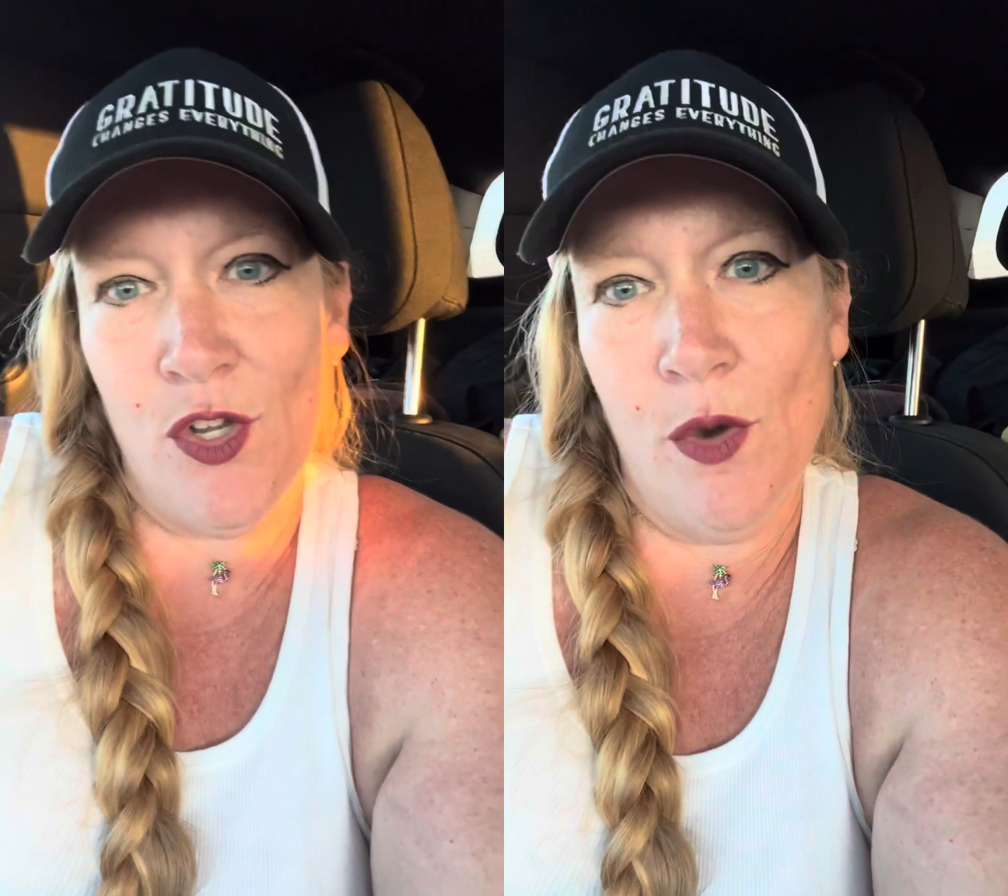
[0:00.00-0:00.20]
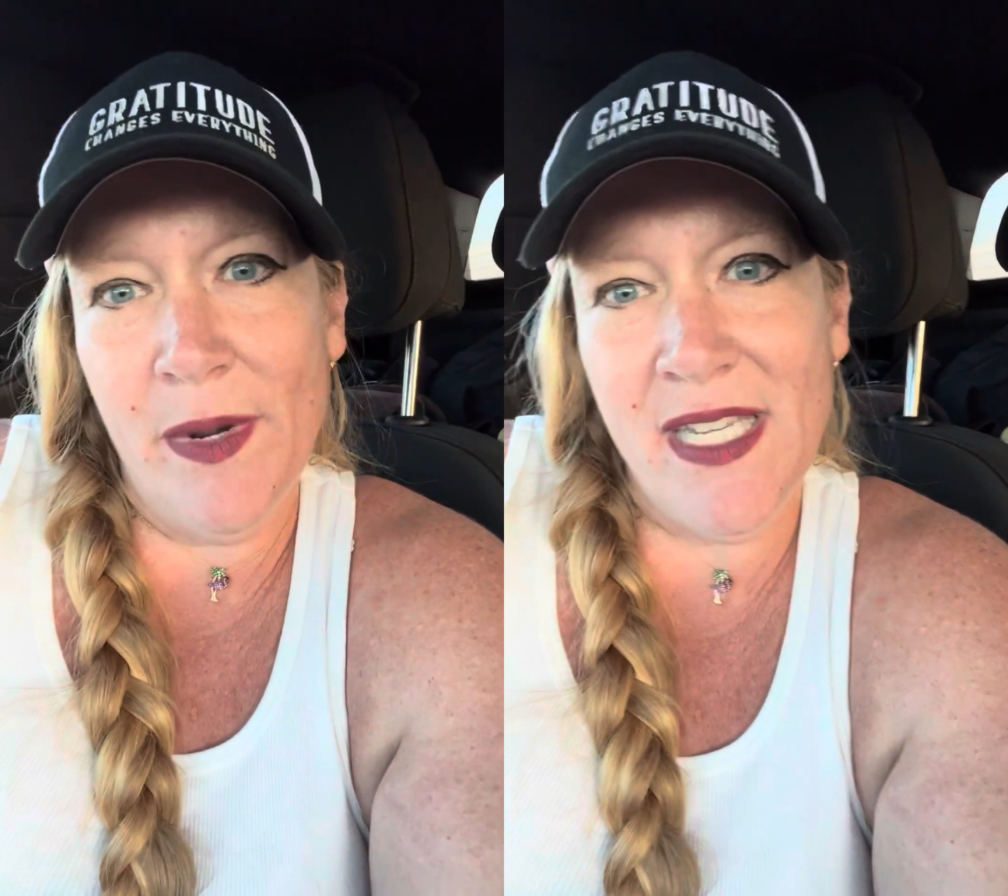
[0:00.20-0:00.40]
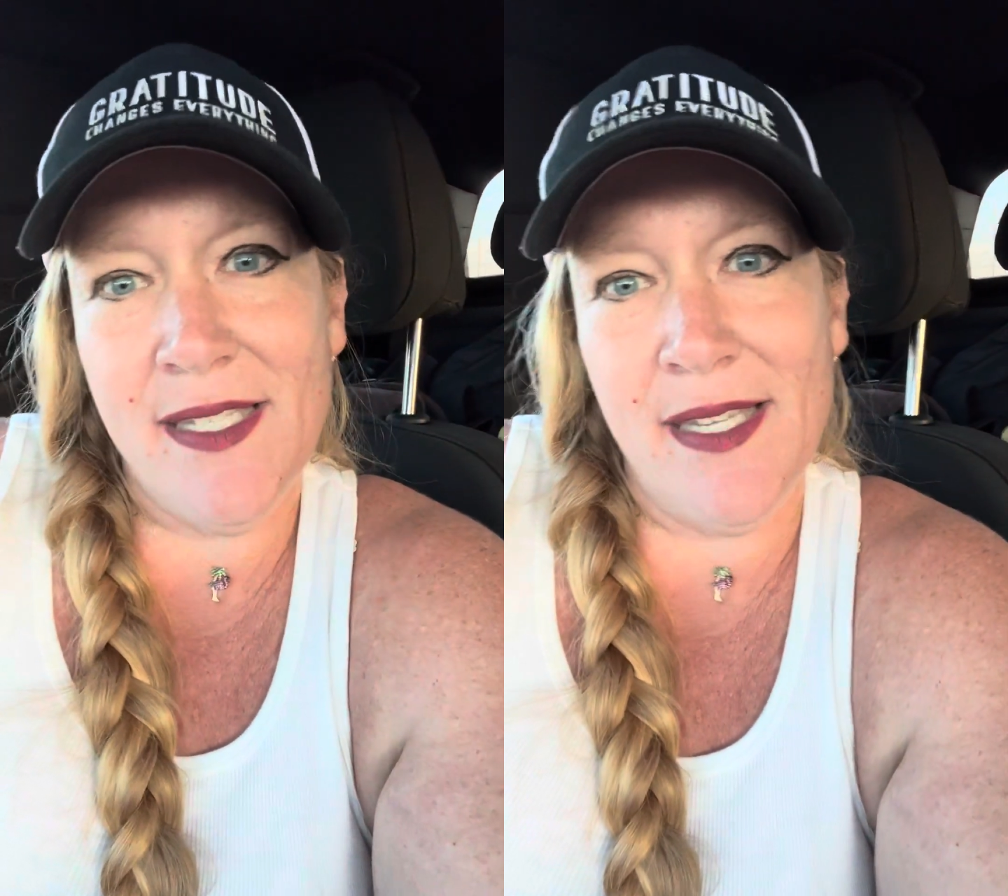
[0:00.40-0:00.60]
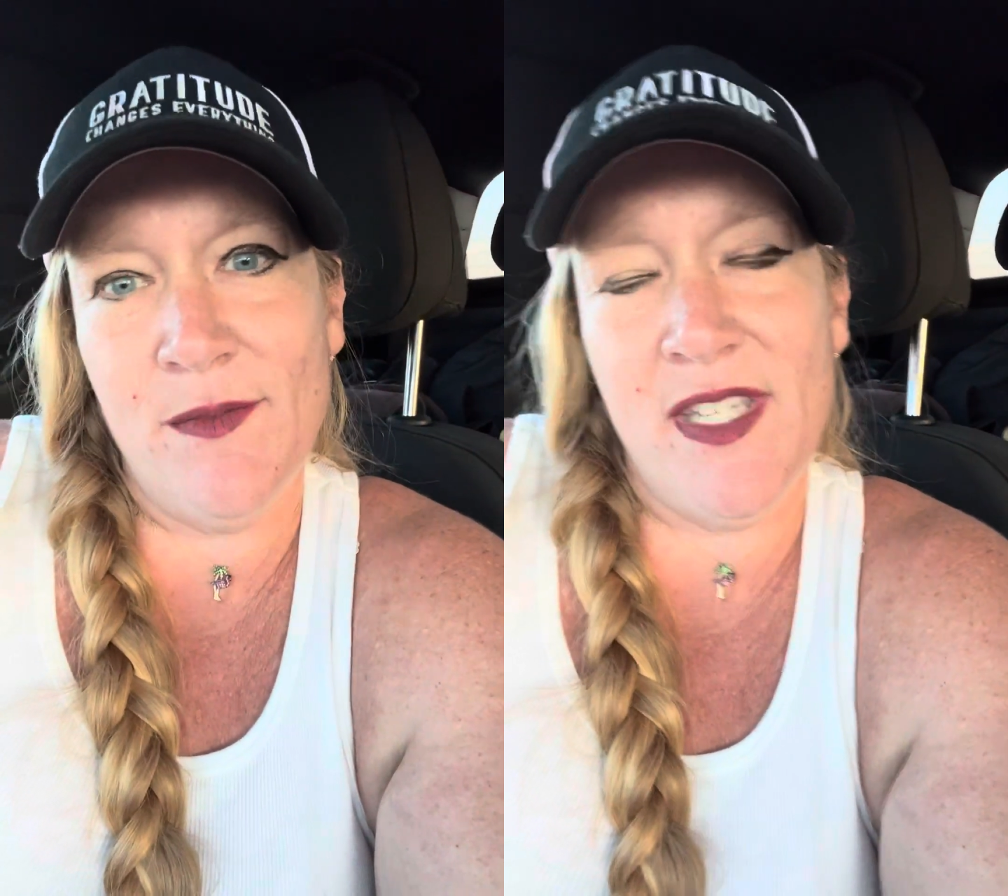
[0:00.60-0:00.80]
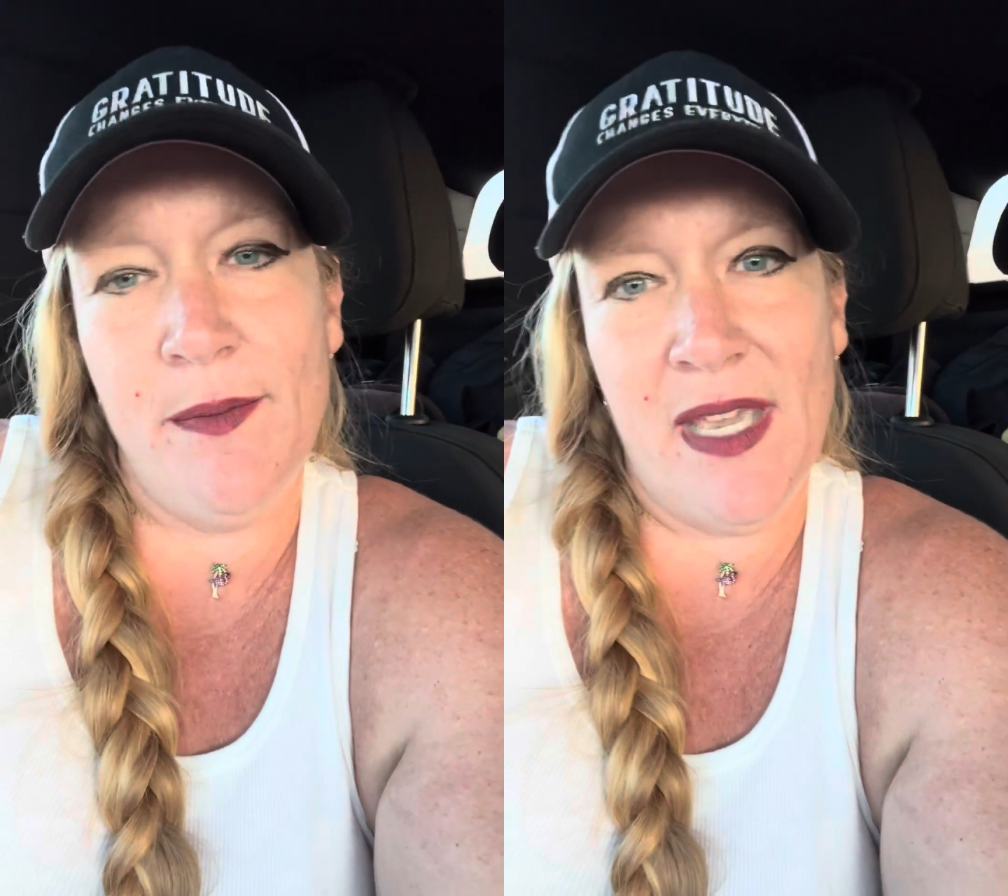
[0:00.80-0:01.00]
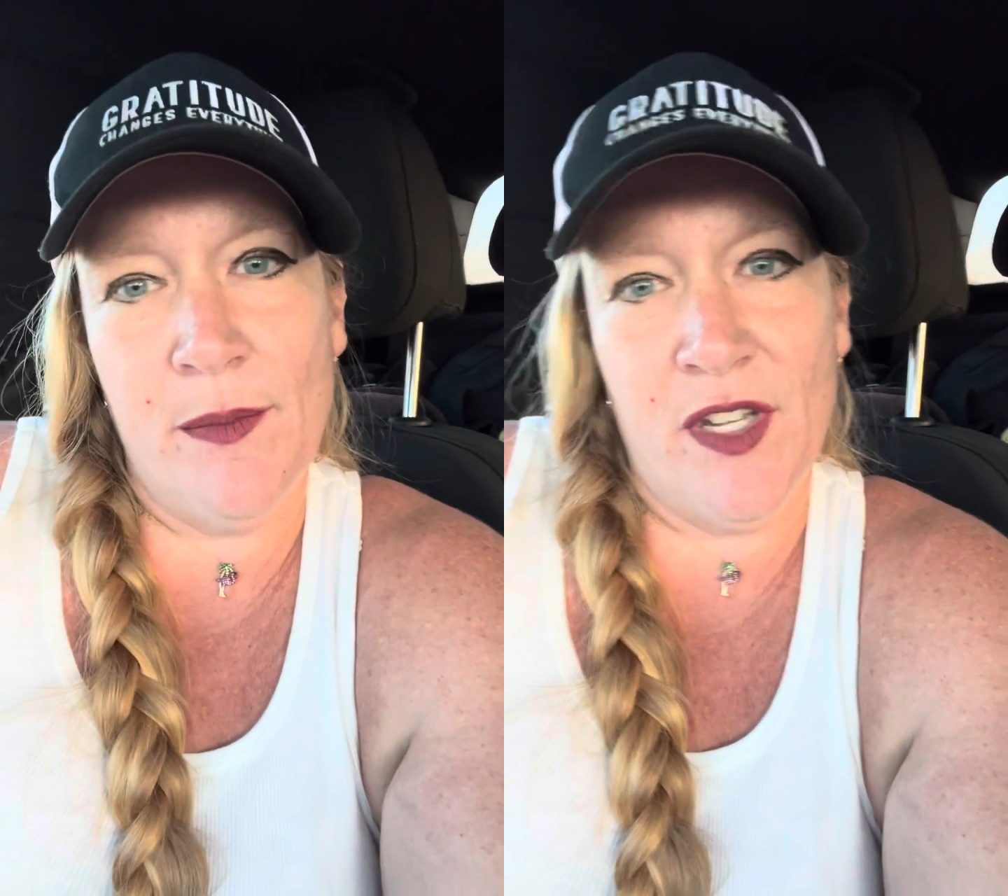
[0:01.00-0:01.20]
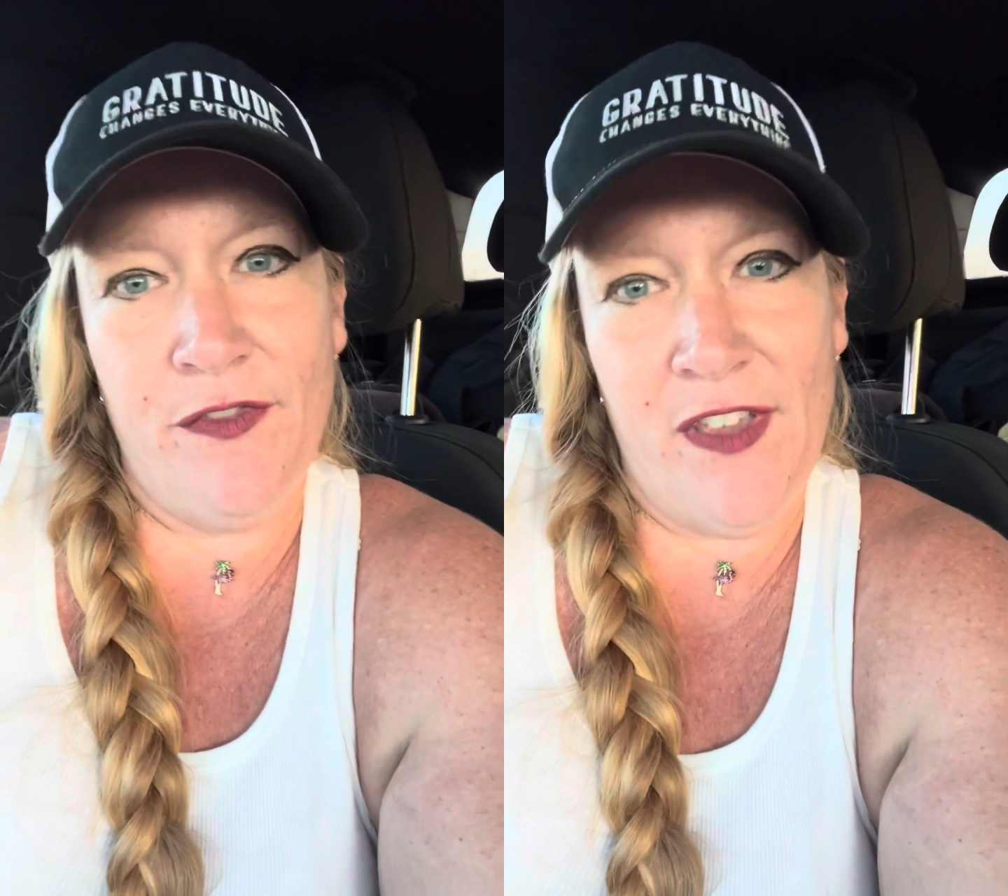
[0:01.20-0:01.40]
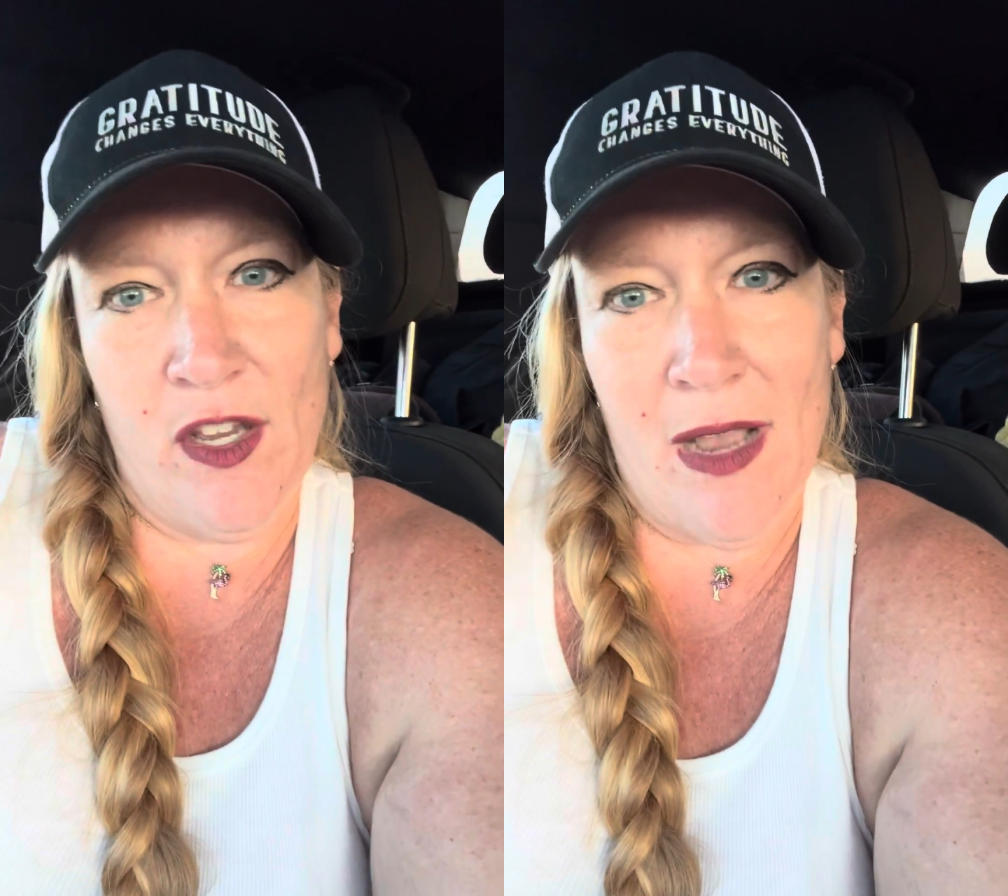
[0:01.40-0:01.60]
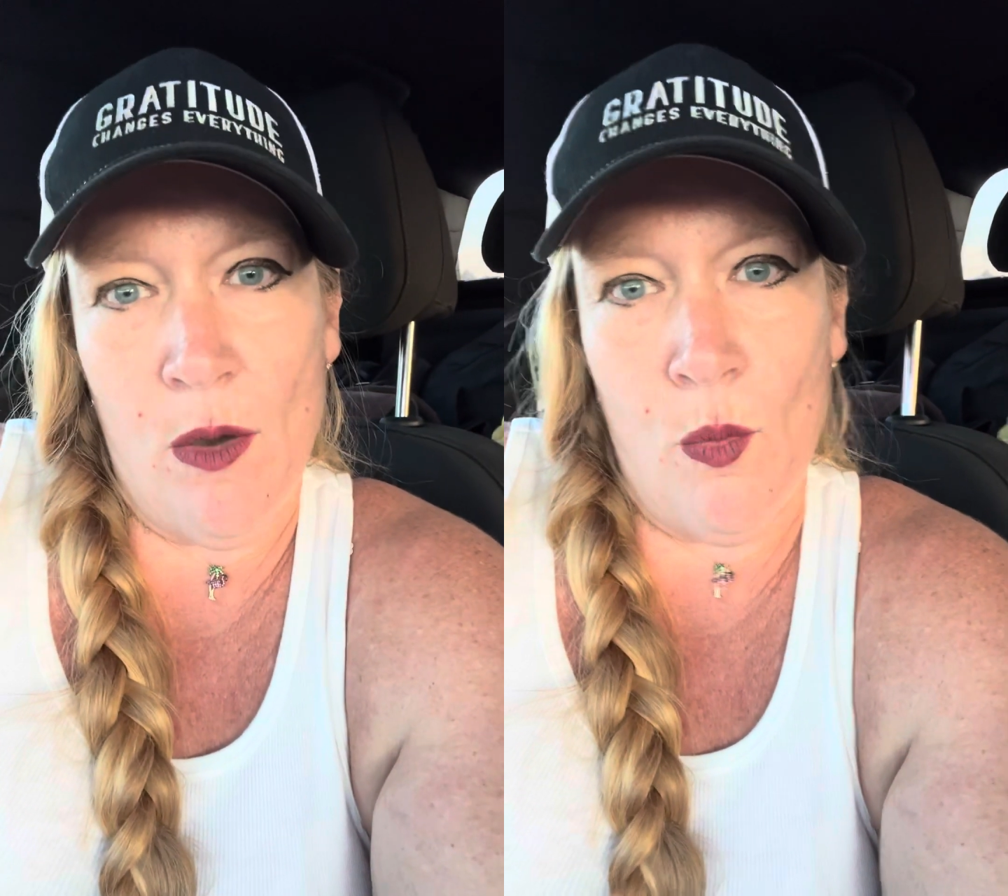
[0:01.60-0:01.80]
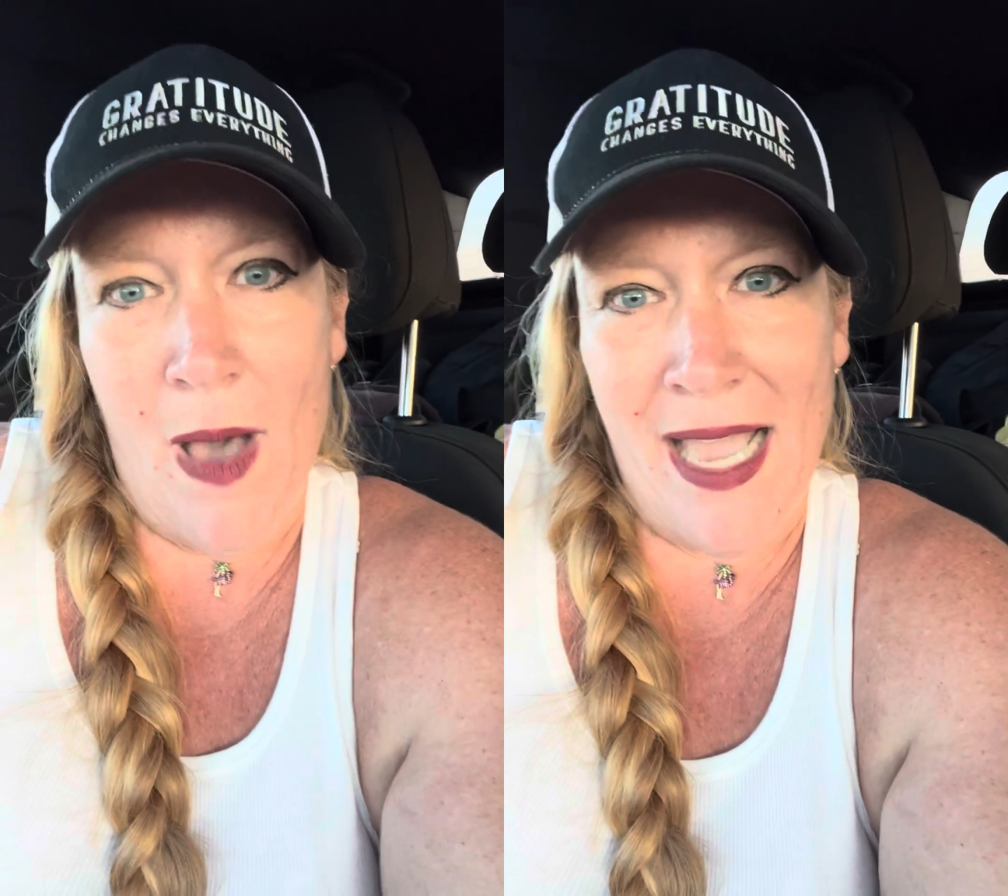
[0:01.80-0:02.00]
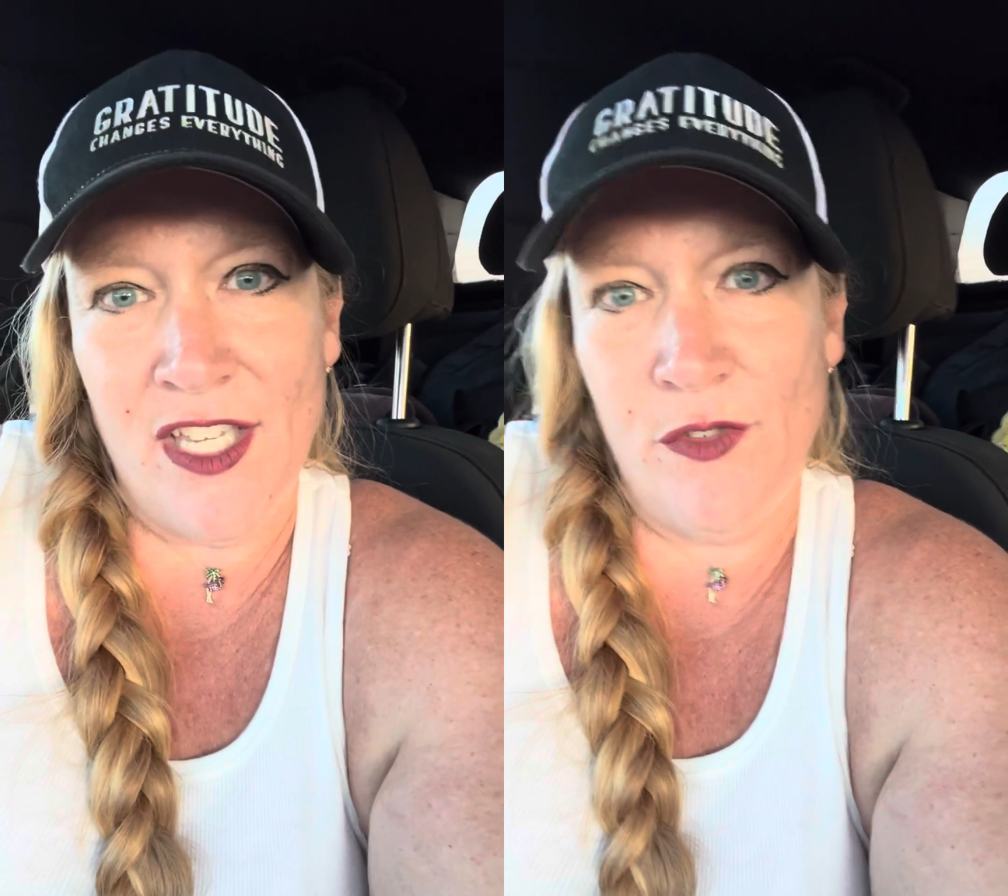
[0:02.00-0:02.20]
nobody seems to be able to figure out why you